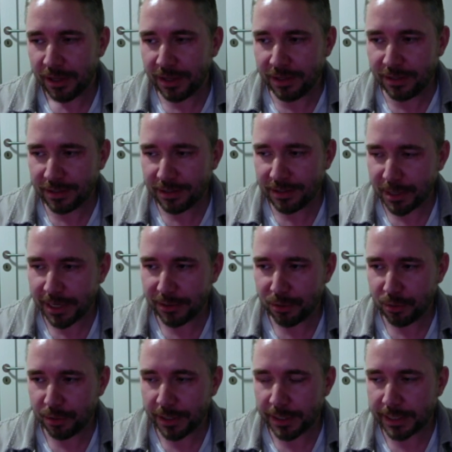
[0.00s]
but I do
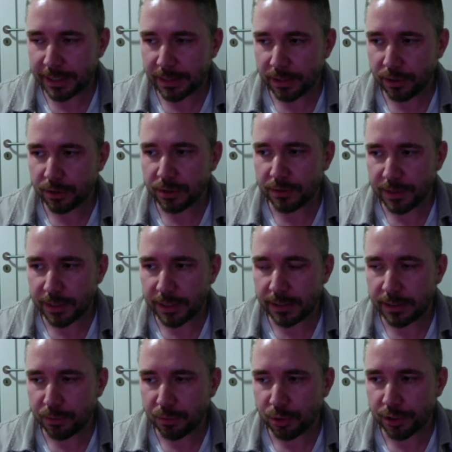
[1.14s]
think that a lot of the,
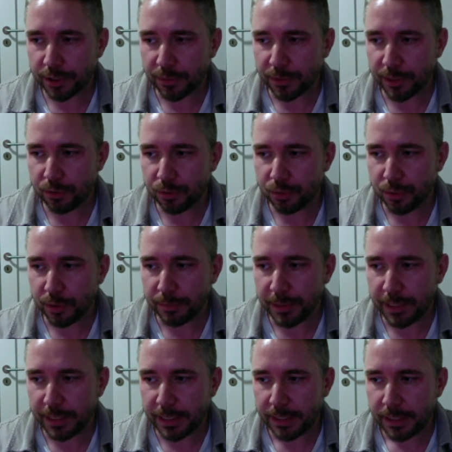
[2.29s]
the work that we do will
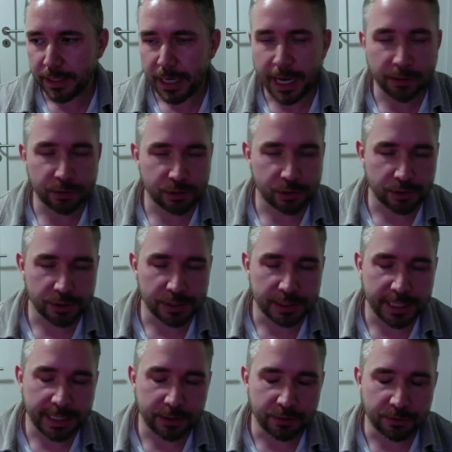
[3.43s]
be outsourced and
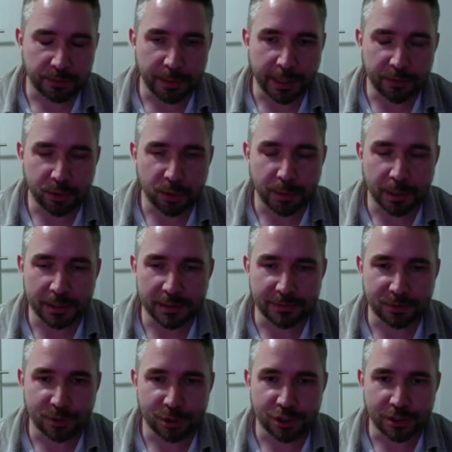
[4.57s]
taken over by robots,
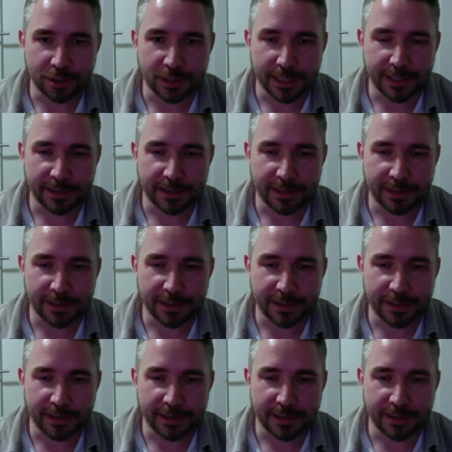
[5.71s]
unfortunately.